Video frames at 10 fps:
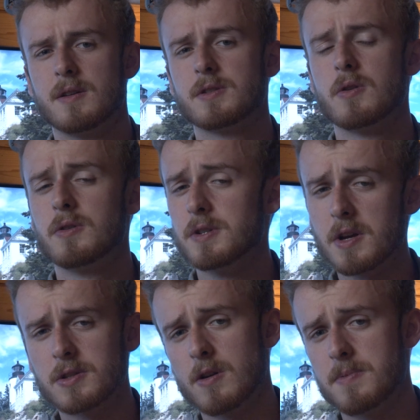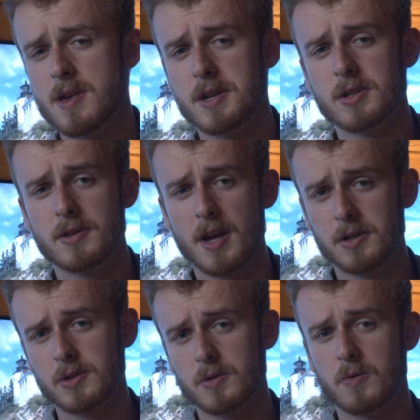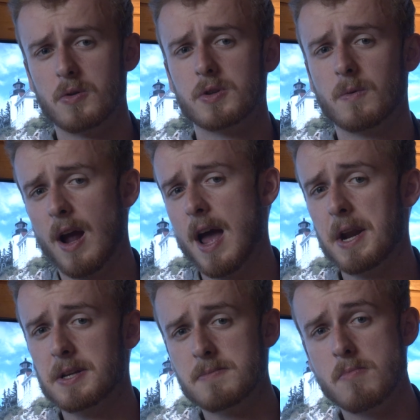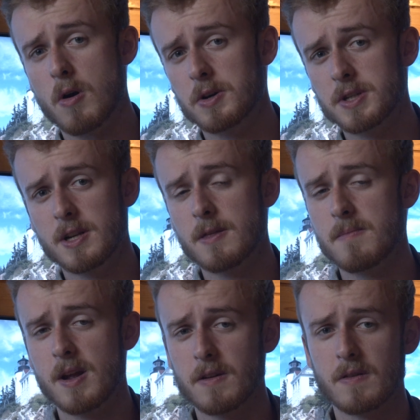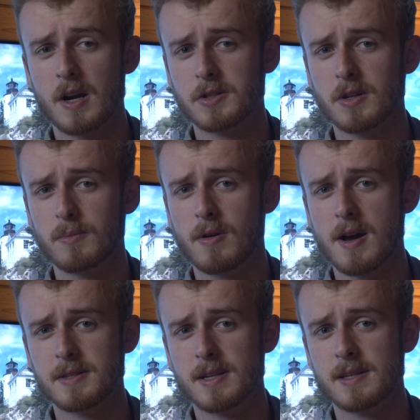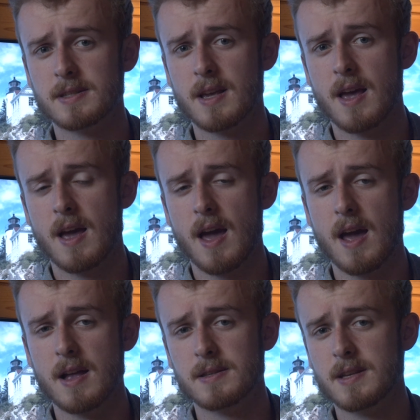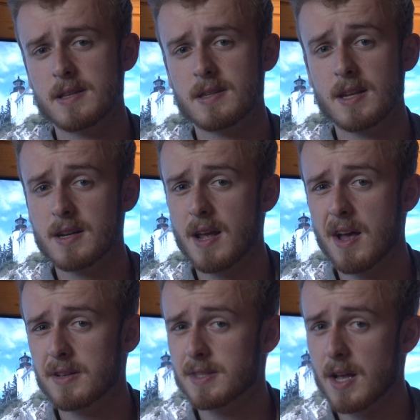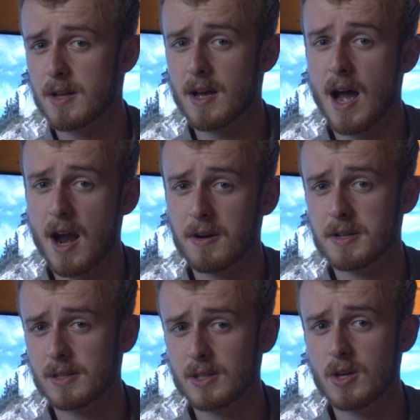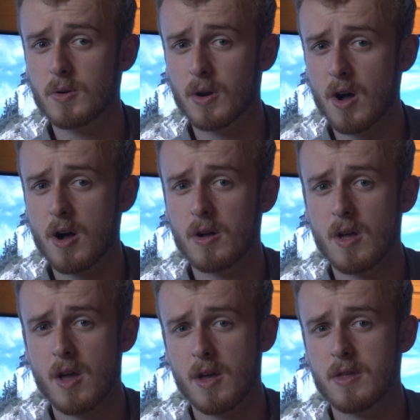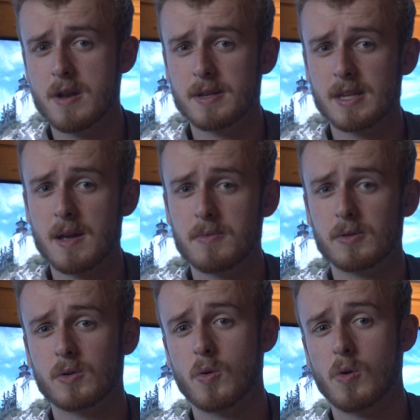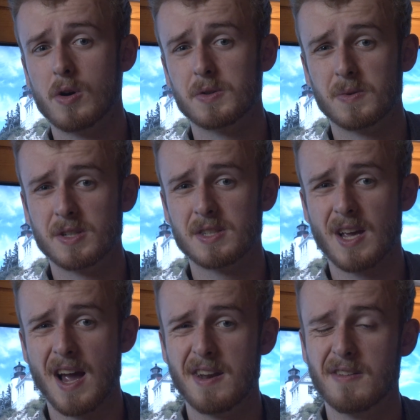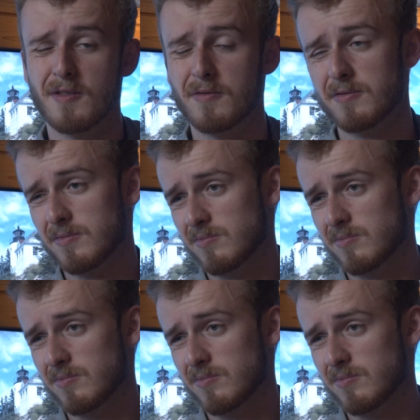So there's also a potential the extra cores were added as margin in the manufacturing process, and since they didn't sell a higher end S K U at all, the disabled cores were just kind of